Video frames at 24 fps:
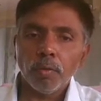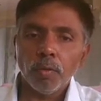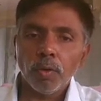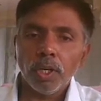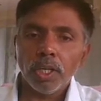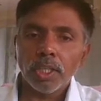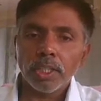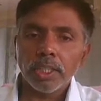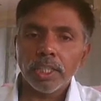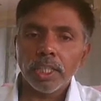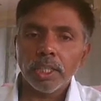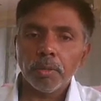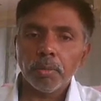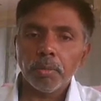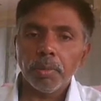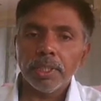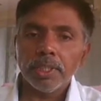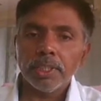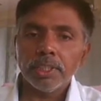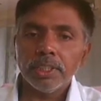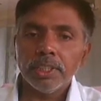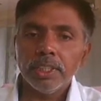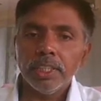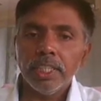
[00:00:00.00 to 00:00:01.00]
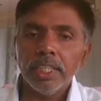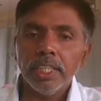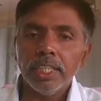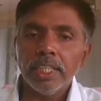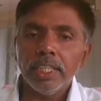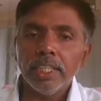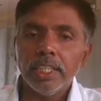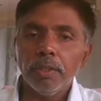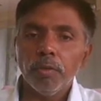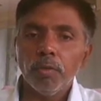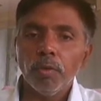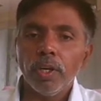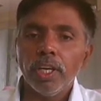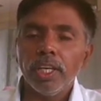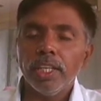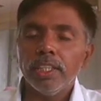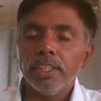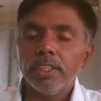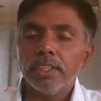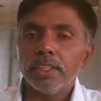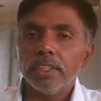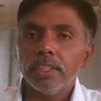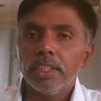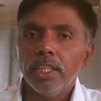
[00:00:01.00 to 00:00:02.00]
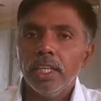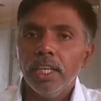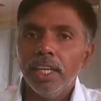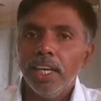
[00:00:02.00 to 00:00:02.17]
water by stirring device